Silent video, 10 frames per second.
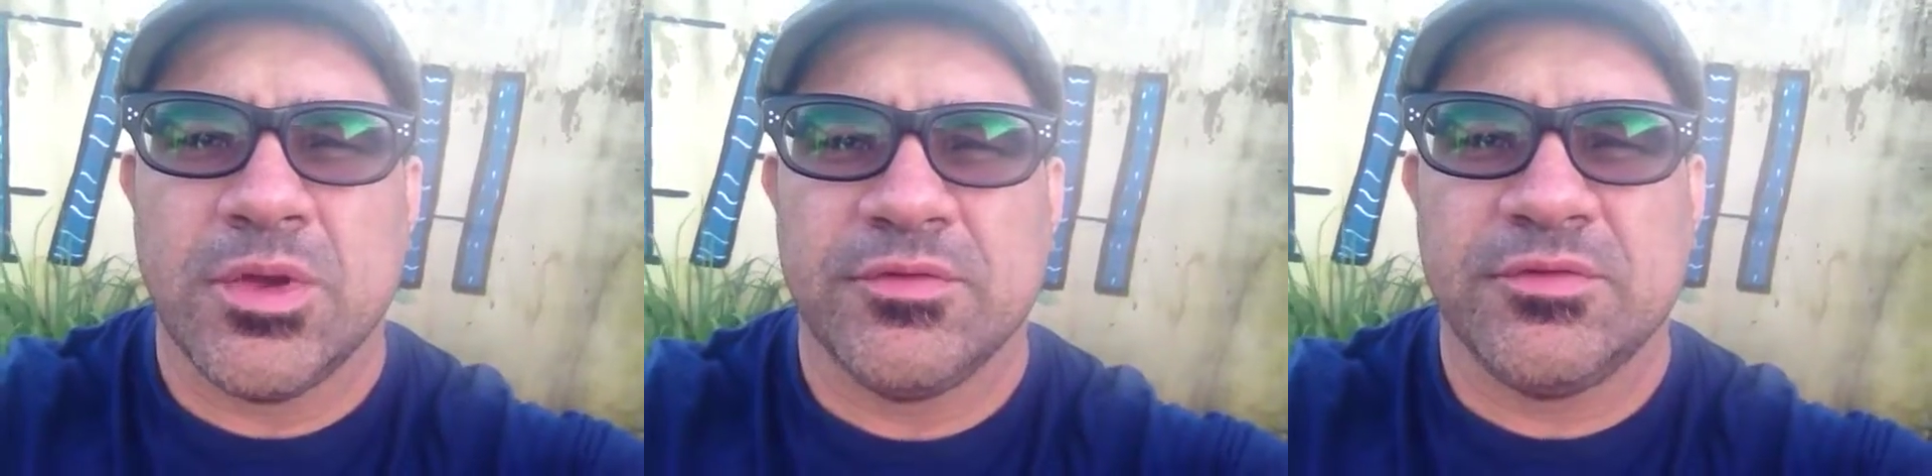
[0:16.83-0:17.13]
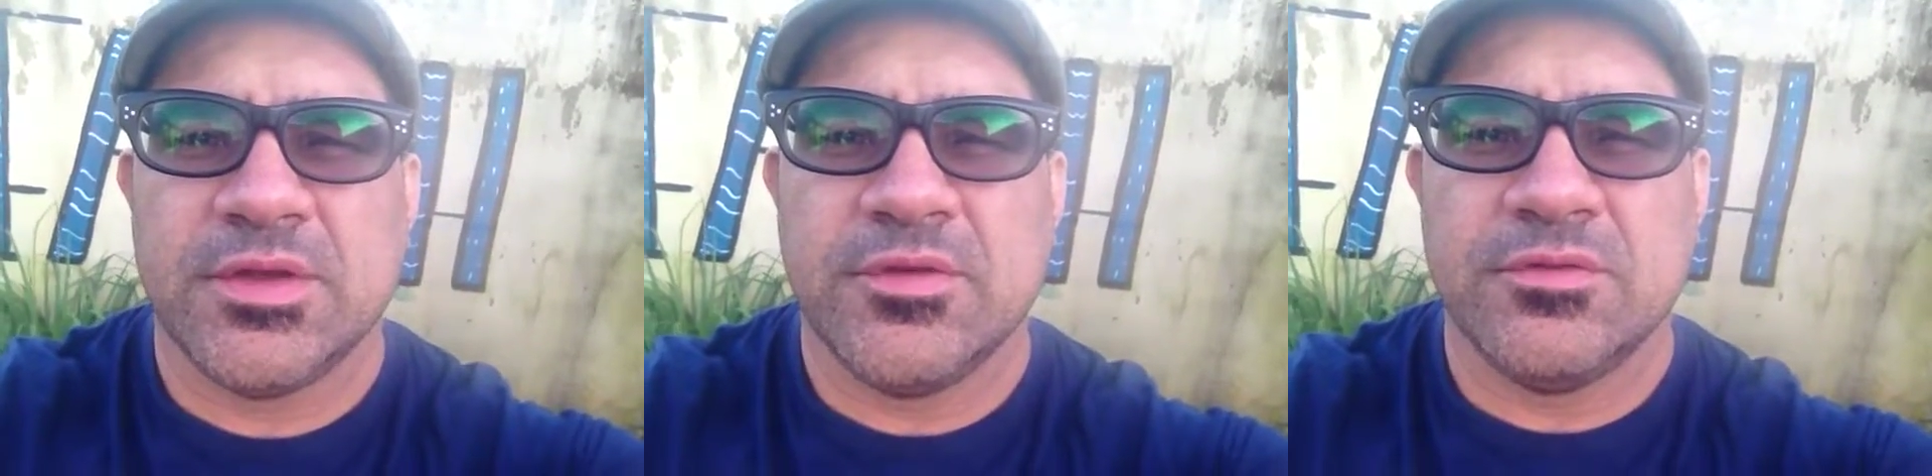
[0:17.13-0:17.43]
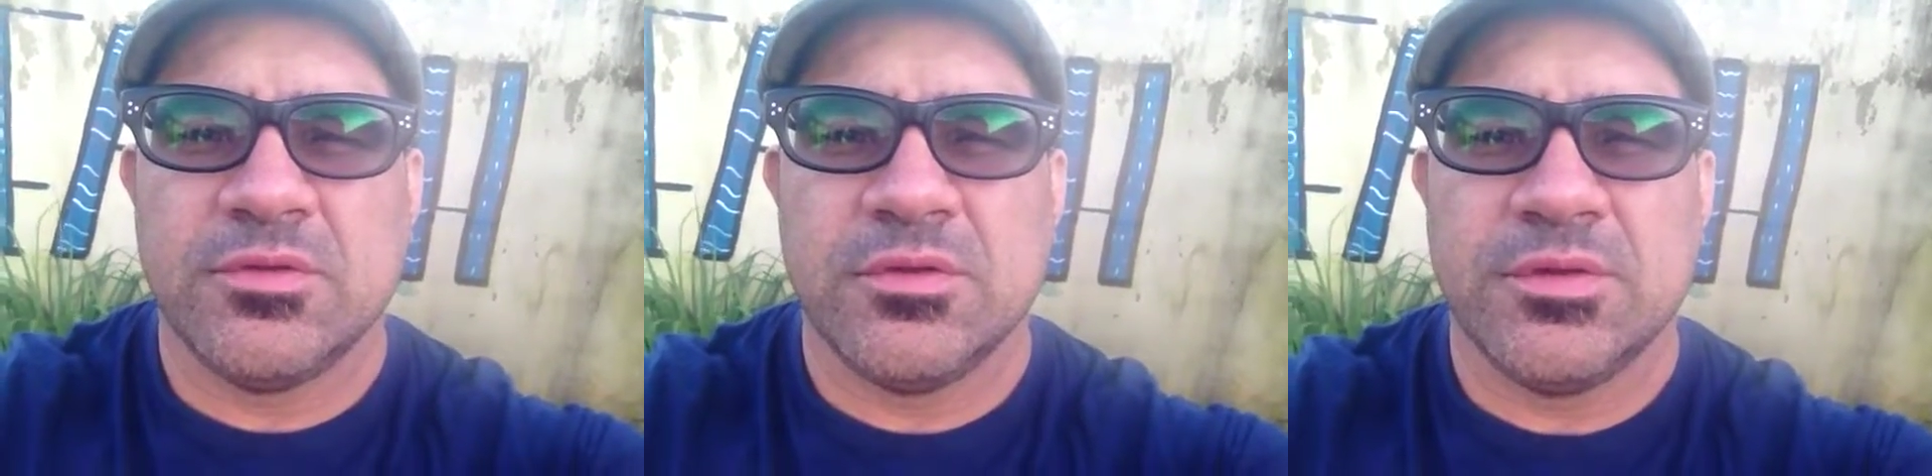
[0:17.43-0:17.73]

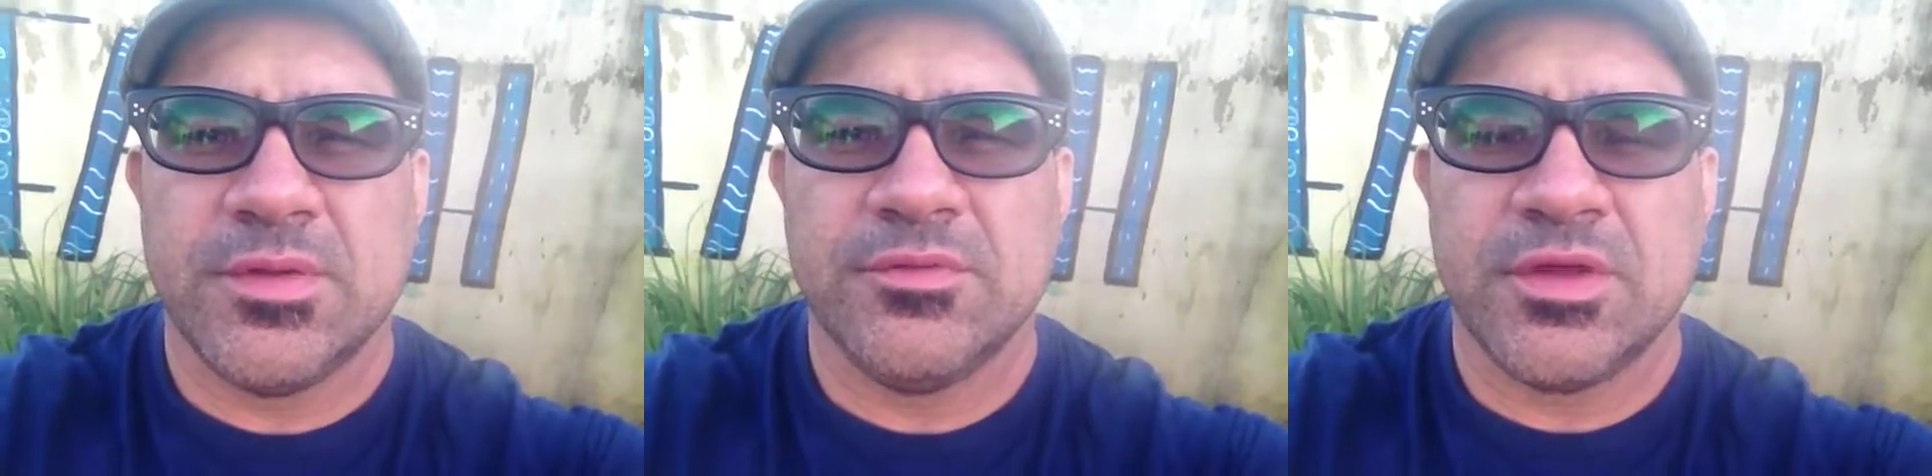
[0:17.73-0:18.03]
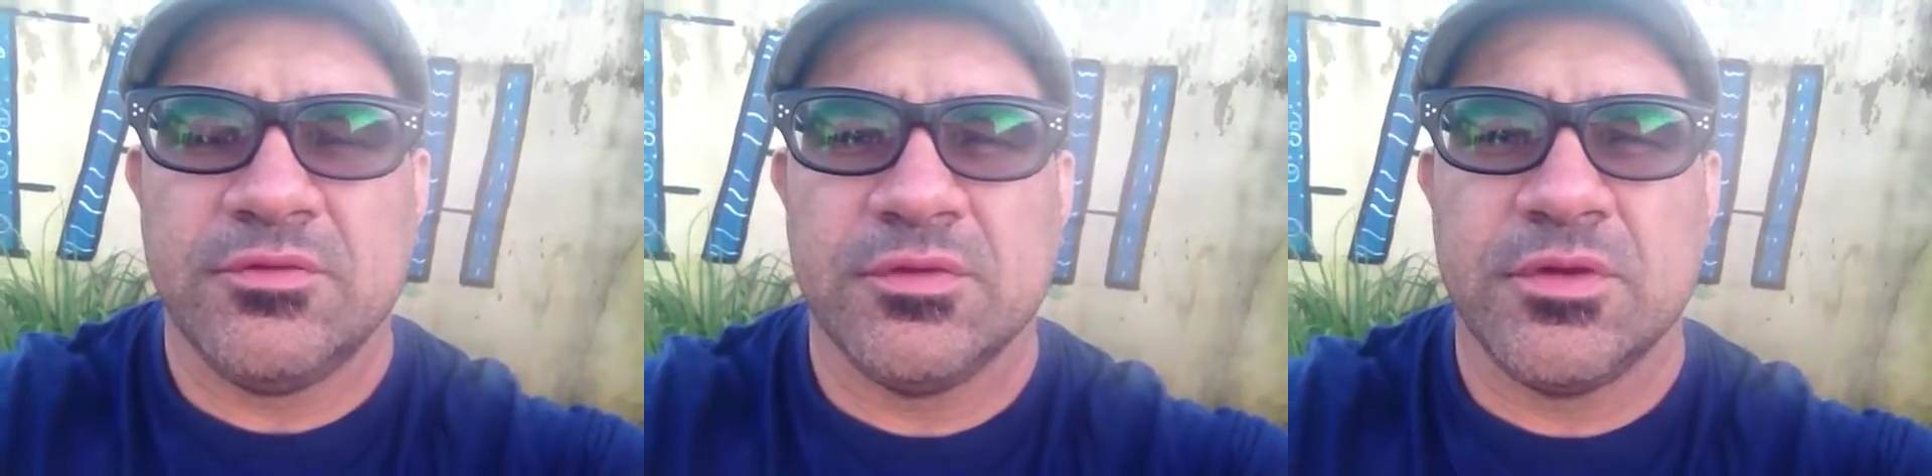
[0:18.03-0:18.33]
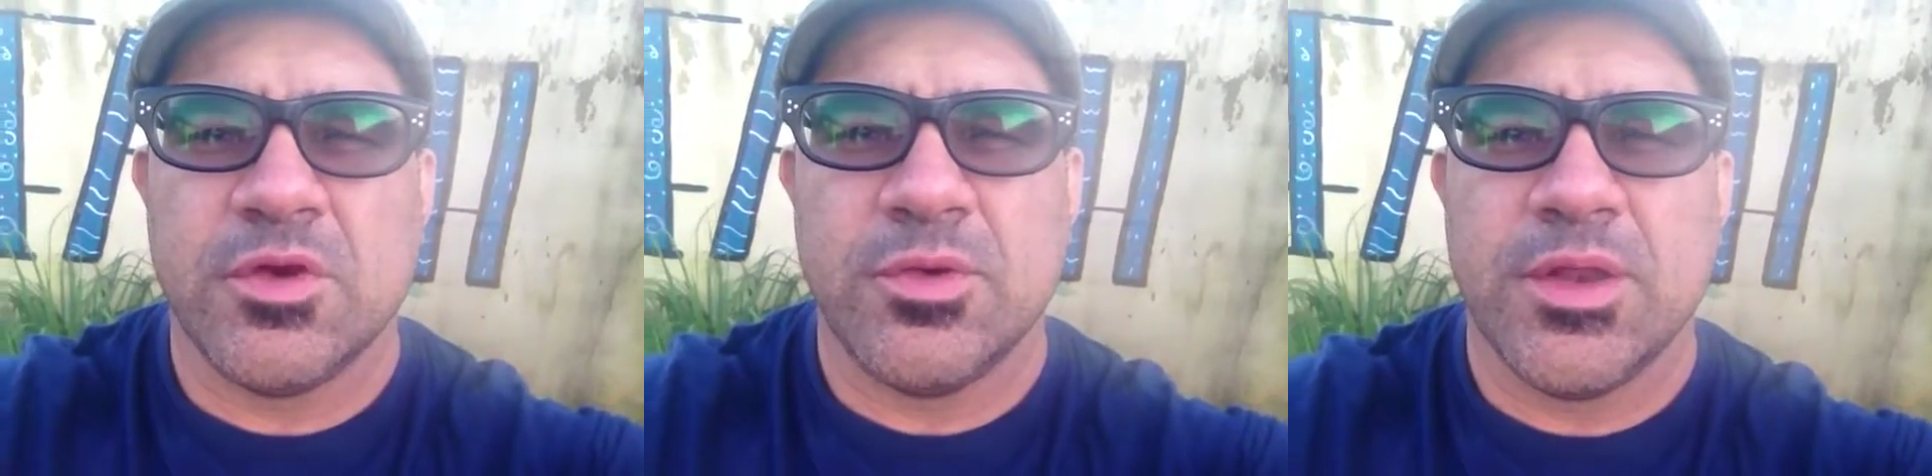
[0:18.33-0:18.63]
scheduled
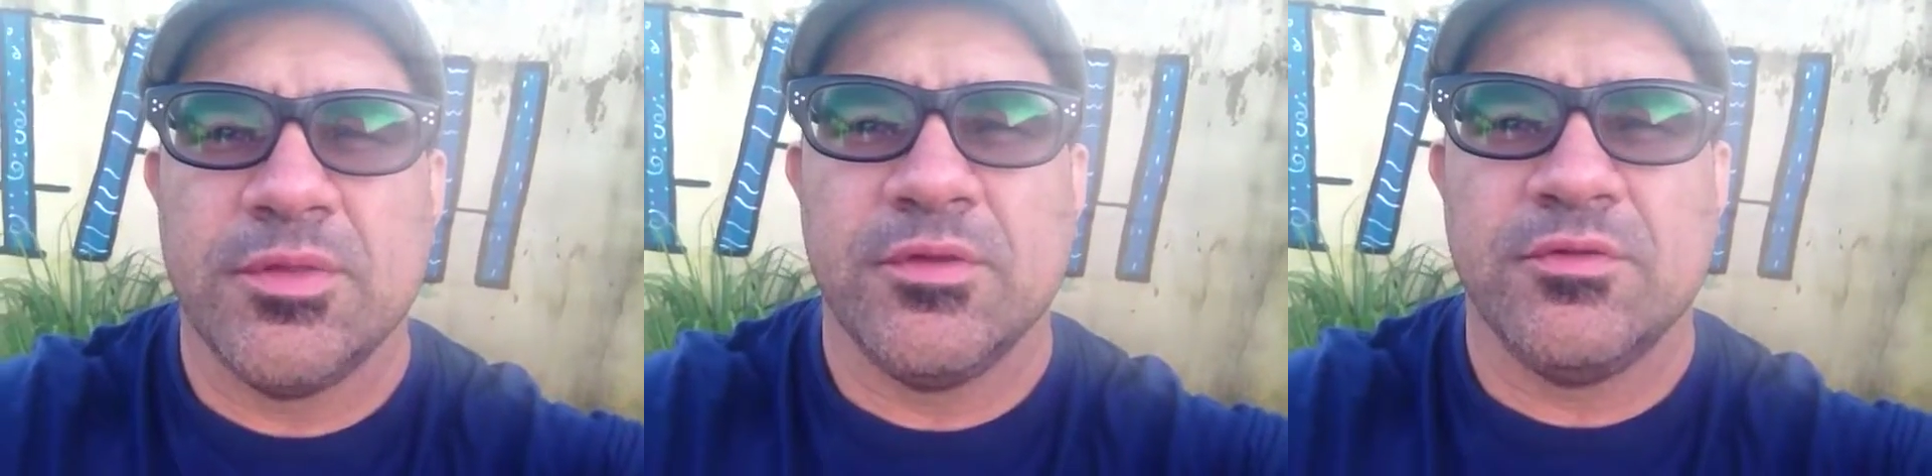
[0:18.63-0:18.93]
to go in on the